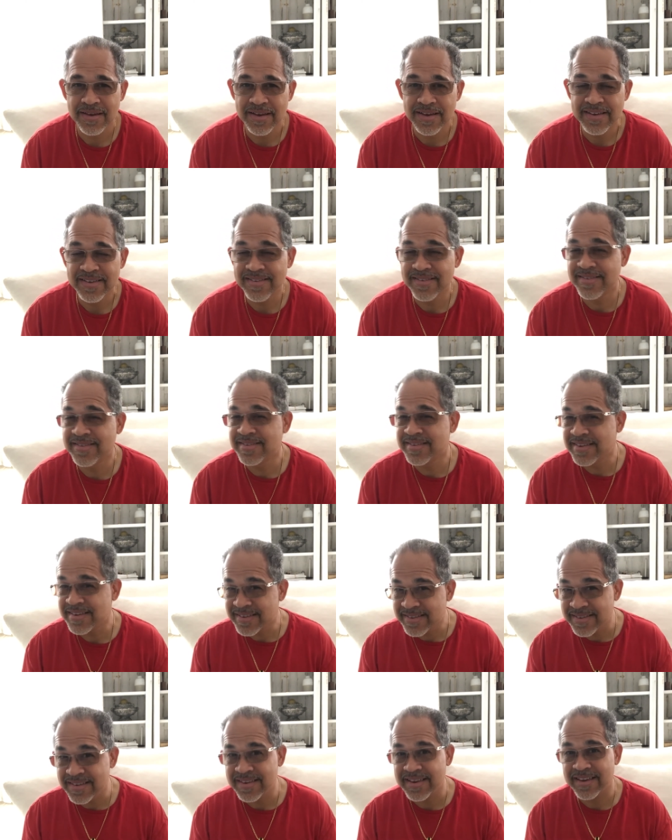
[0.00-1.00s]

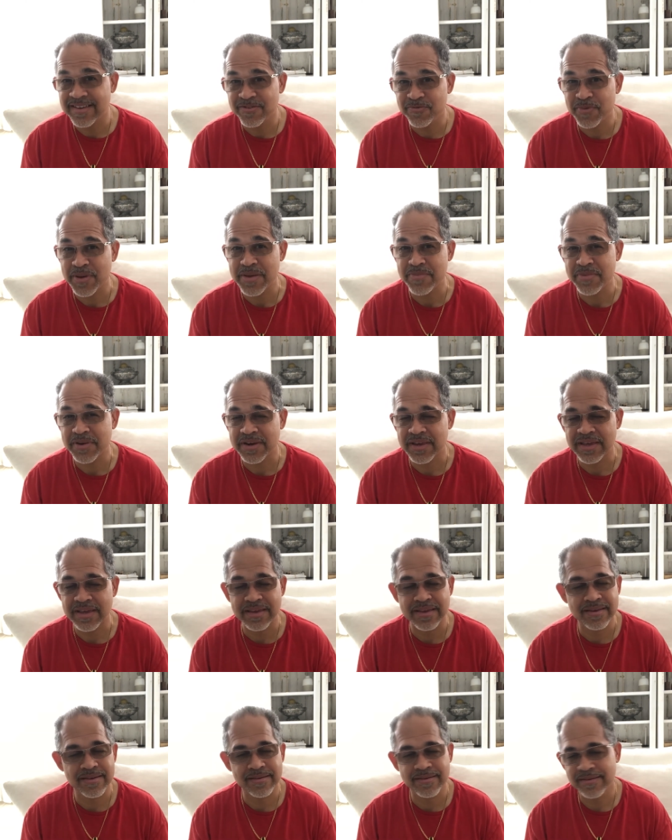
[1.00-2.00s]
60 days payment
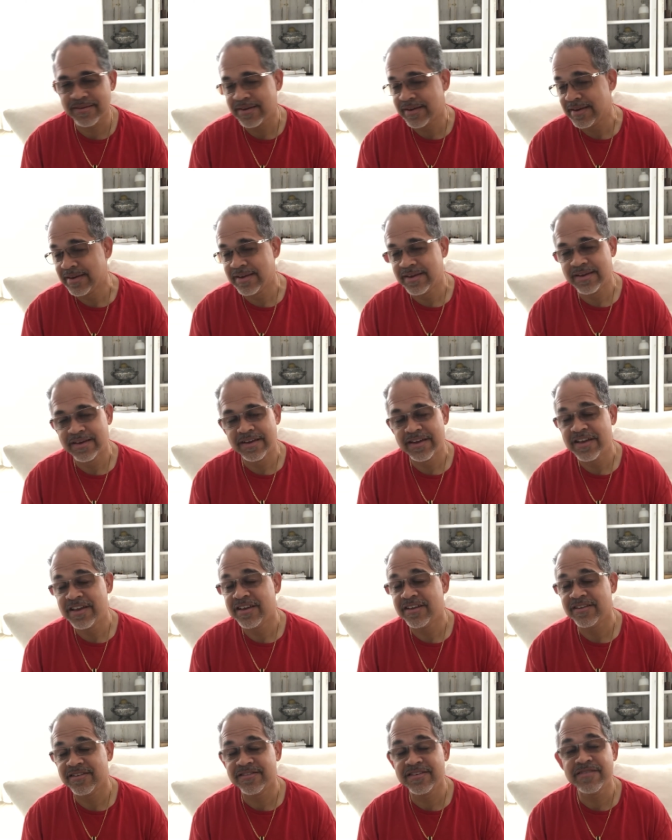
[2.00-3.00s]
late
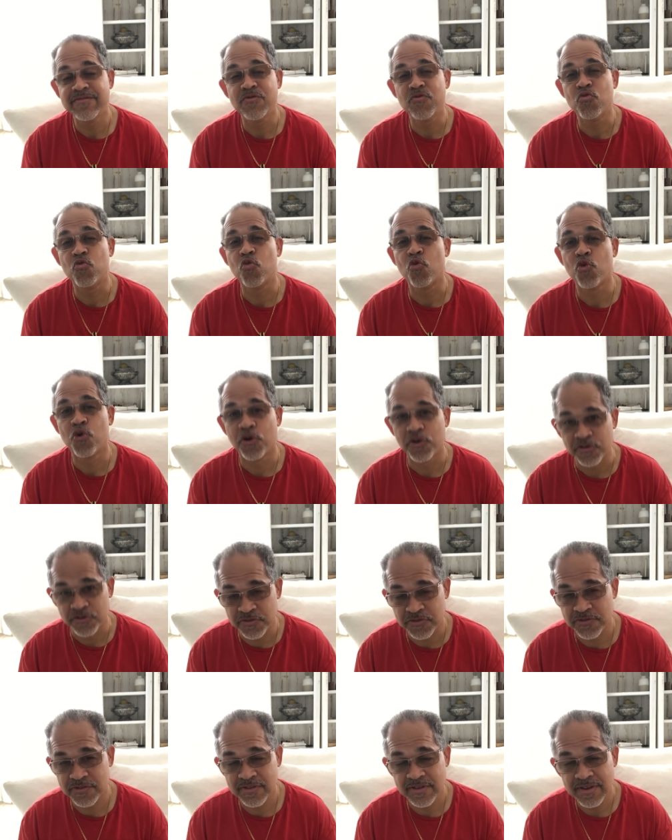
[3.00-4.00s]
is even
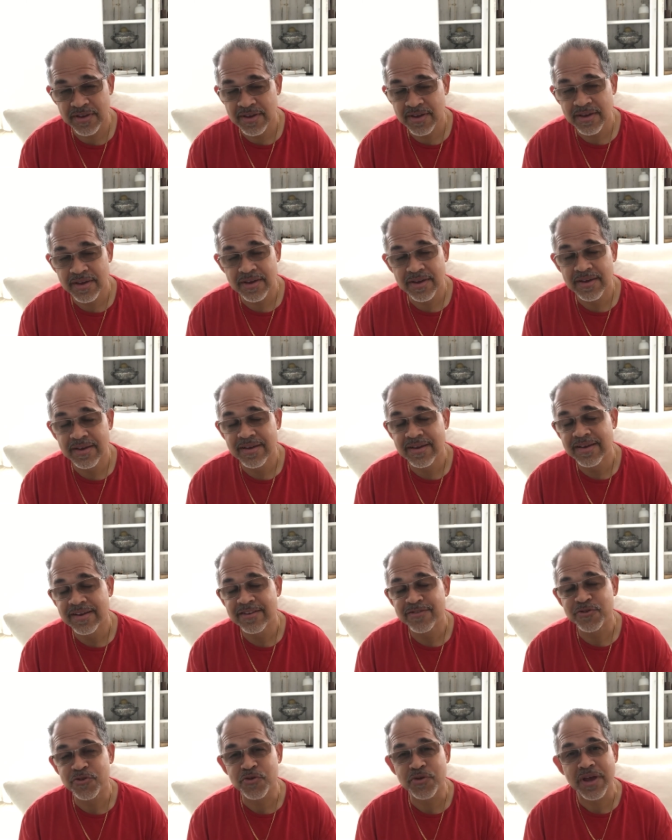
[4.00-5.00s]
worse.
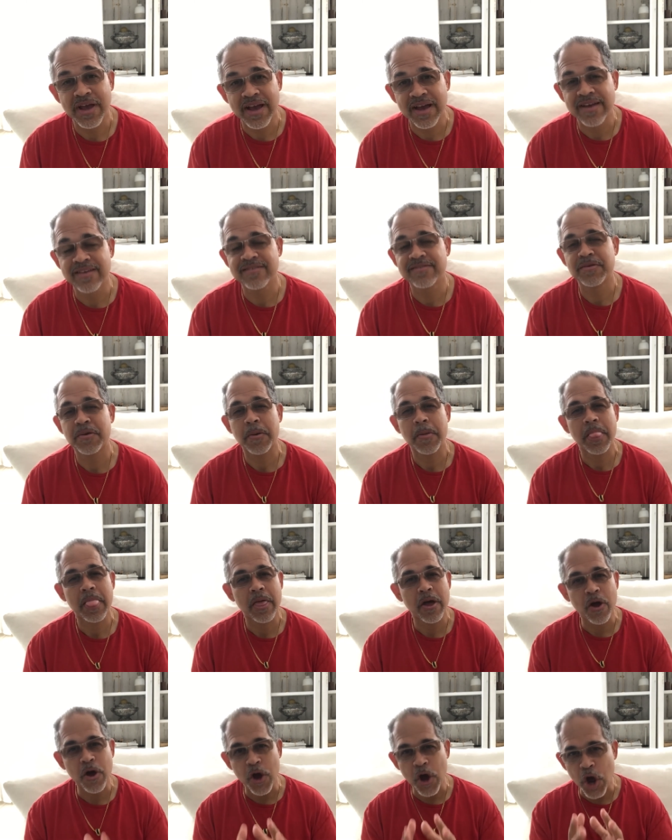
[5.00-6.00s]
So guys,
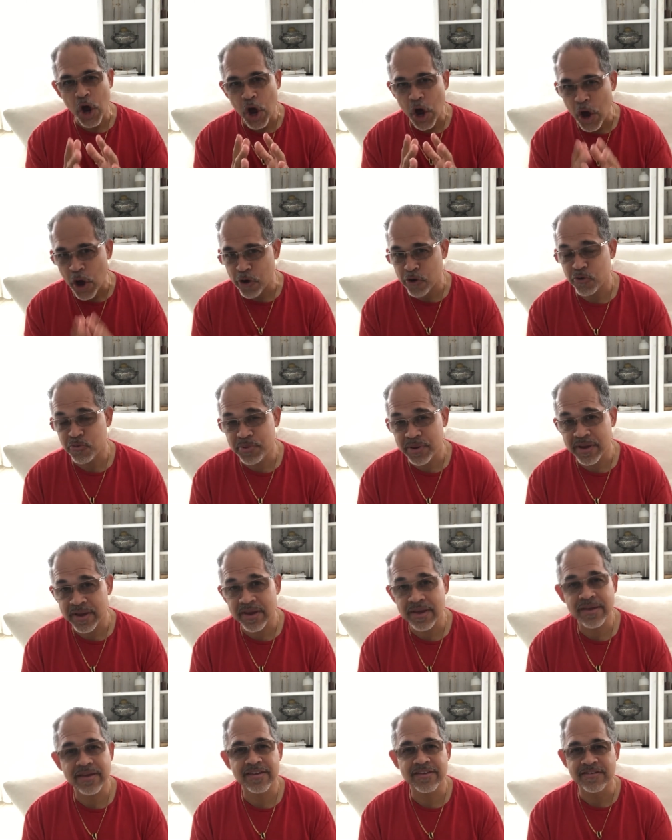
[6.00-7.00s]
auto pay
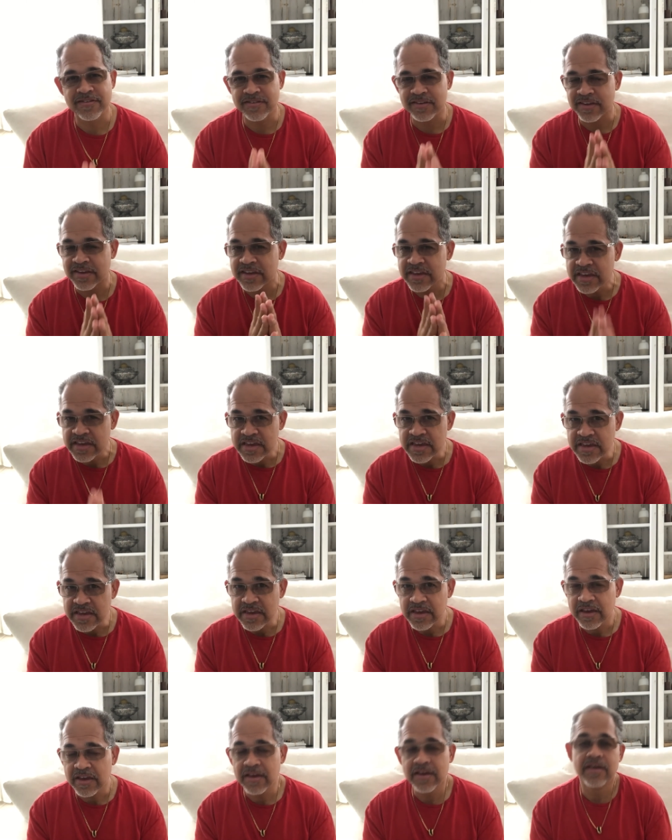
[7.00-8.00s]
is the key.